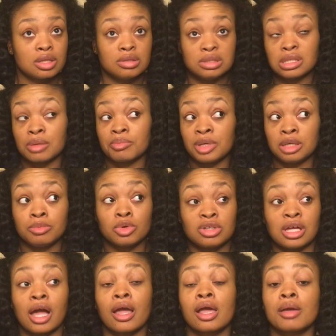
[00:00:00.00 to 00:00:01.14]
Some people
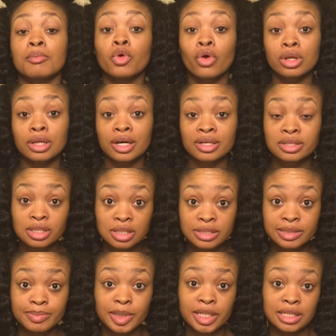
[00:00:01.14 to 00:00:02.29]
like it more like this
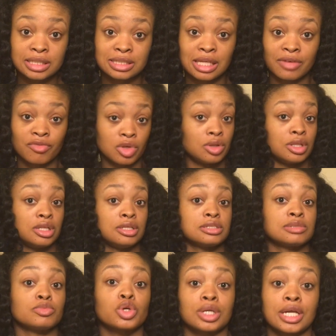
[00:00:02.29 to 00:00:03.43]
because they feel it
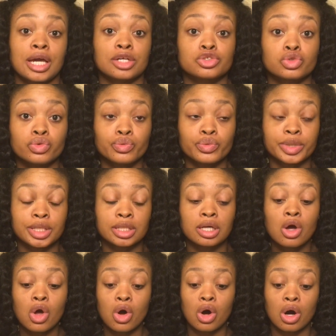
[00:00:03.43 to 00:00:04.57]
looks more natural when
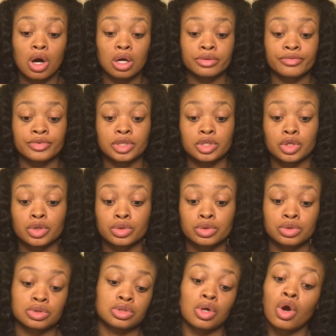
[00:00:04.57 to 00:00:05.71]
all of the
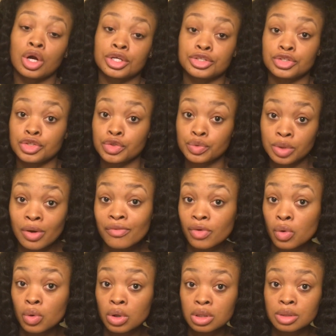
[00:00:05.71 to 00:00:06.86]
curls aren't
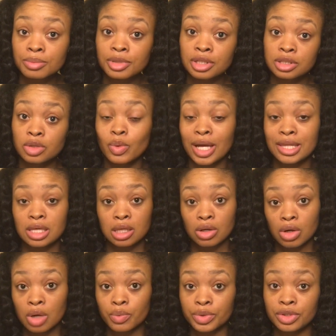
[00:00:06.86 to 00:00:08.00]
uniform the way they
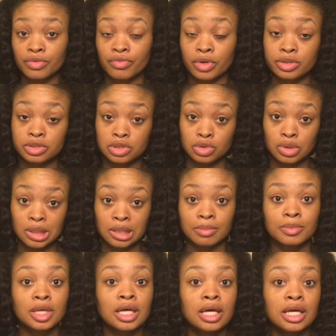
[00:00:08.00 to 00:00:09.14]
are when you first do them.
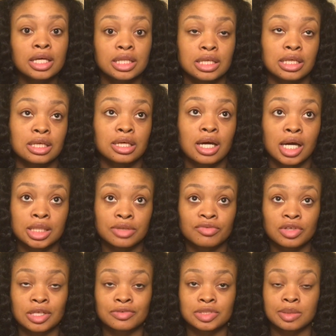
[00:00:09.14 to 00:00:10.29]
It kind of
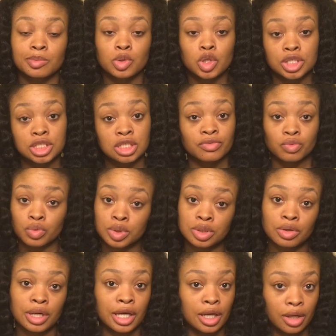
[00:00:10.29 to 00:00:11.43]
gives the impression of real
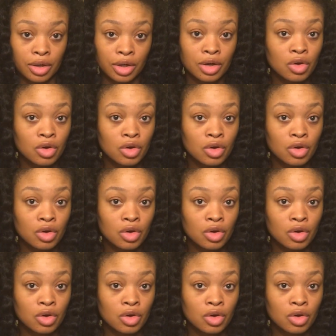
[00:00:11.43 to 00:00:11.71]
hair.